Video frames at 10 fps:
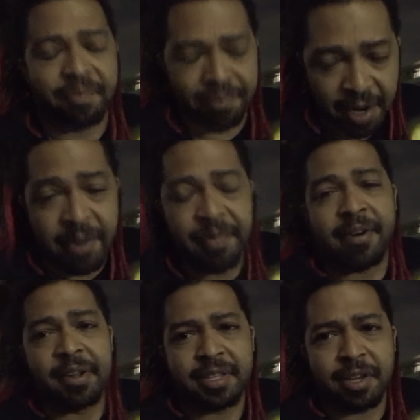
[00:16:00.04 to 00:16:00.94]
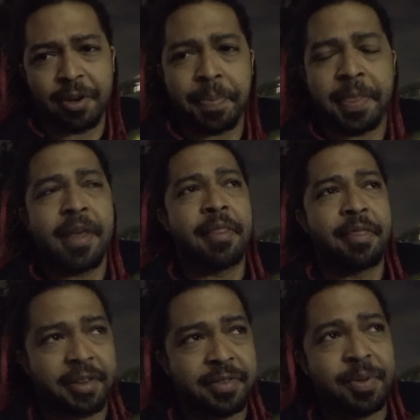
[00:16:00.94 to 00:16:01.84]
very, very soon.
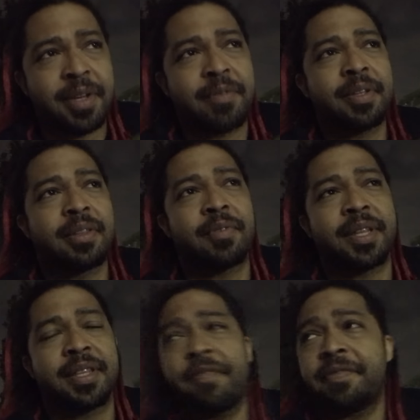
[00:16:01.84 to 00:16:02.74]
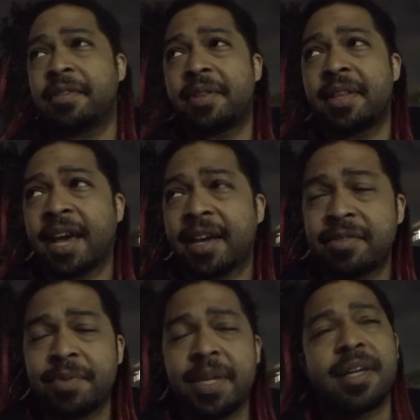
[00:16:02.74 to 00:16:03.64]
This week we're doing Death Note.
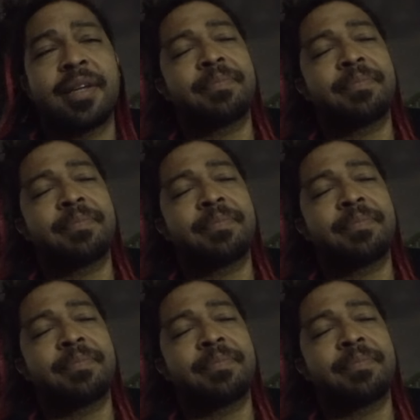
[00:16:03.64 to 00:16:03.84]
Next week